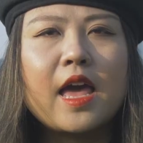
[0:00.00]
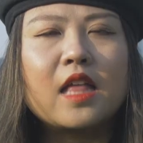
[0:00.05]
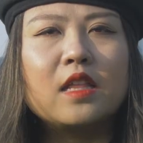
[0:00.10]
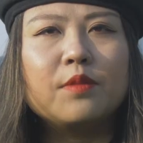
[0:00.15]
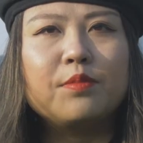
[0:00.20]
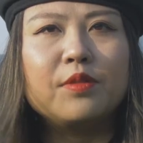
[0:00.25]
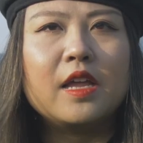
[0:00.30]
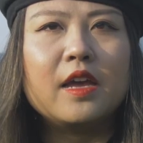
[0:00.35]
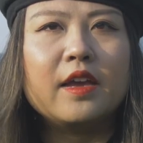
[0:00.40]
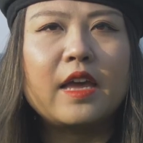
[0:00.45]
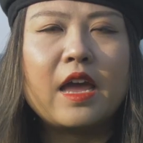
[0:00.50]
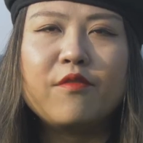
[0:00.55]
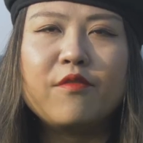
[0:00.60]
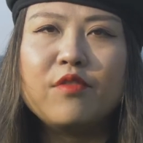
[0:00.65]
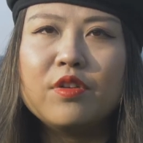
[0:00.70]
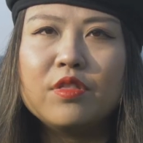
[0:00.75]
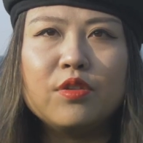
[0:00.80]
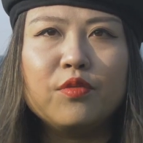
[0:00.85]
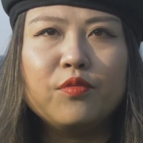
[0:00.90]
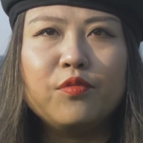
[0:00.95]
and plan
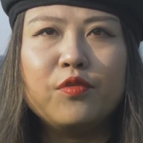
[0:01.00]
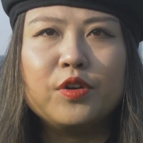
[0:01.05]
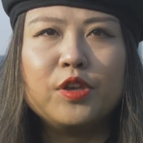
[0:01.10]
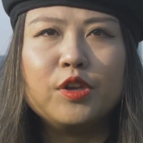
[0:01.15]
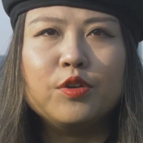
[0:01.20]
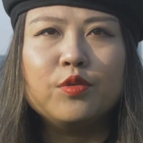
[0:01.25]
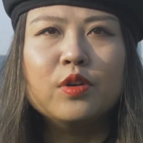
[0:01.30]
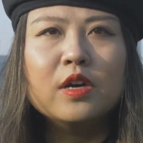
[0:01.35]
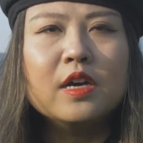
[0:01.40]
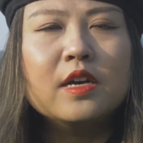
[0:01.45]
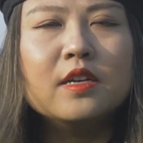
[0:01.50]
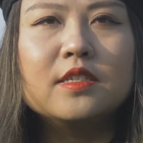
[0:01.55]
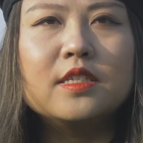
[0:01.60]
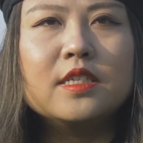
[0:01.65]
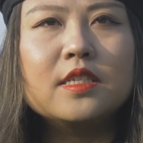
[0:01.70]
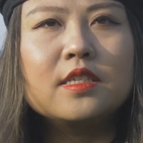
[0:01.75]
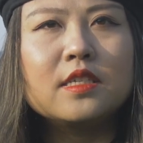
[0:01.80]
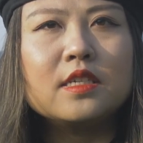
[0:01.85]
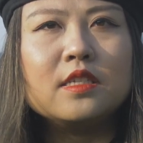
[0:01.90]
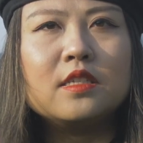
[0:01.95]
everything for you,
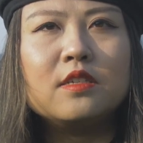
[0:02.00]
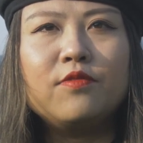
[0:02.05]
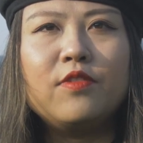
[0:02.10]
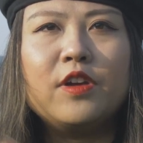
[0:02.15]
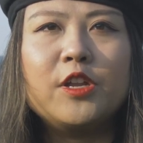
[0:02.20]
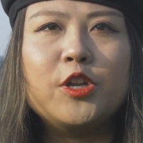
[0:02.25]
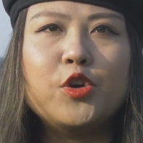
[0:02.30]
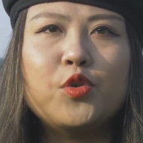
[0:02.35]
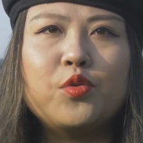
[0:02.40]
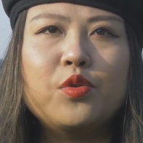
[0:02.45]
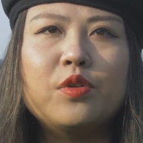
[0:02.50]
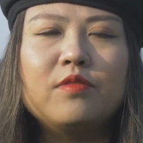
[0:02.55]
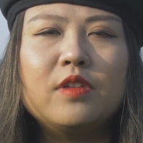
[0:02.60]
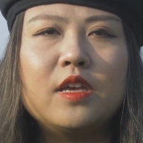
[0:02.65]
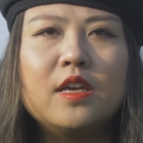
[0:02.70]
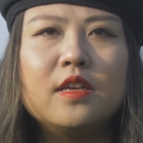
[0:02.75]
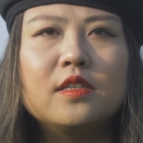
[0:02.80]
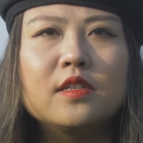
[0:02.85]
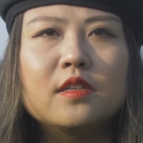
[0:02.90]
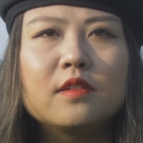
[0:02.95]
this is the video you
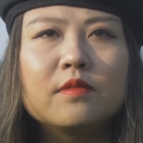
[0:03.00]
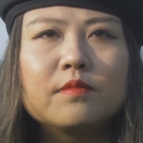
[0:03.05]
need.